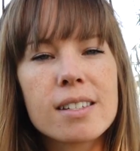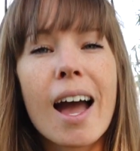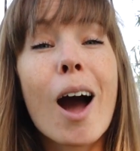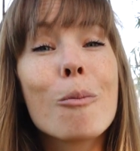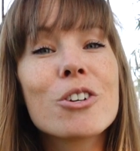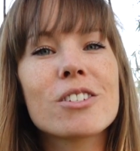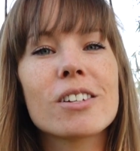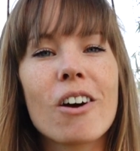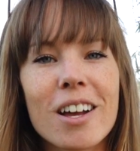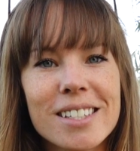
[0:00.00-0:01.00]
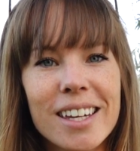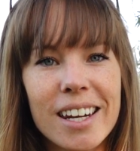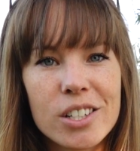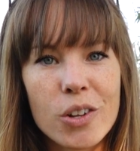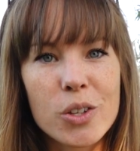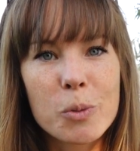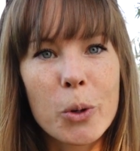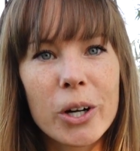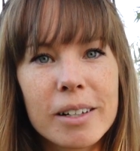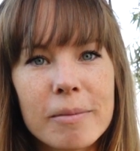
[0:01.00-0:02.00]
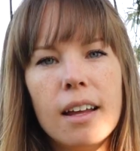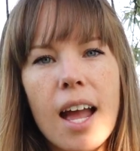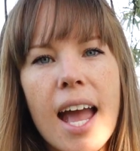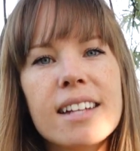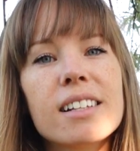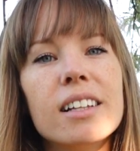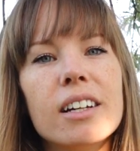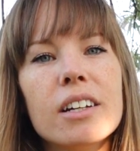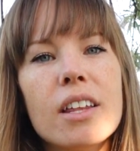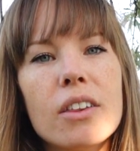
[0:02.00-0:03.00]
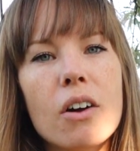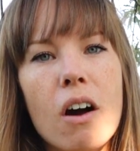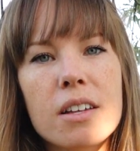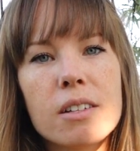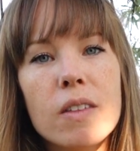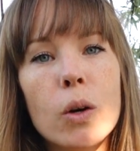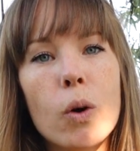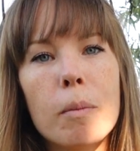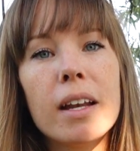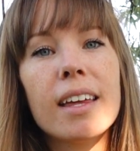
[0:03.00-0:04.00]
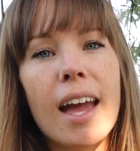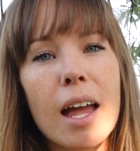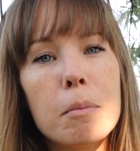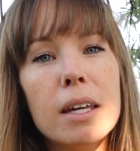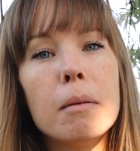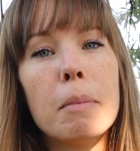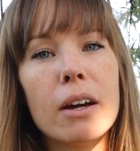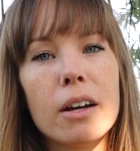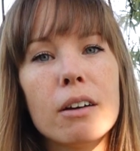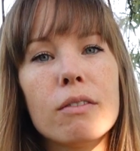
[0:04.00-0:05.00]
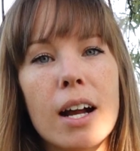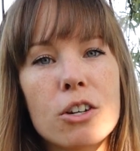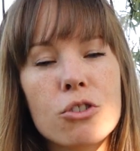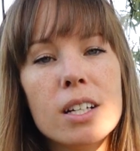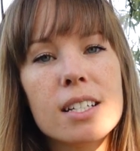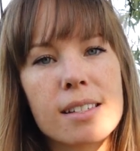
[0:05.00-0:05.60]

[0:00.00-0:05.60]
is how much does it cost to get into the sport? It's clear that the cost of the equipment can be a barrier for entry to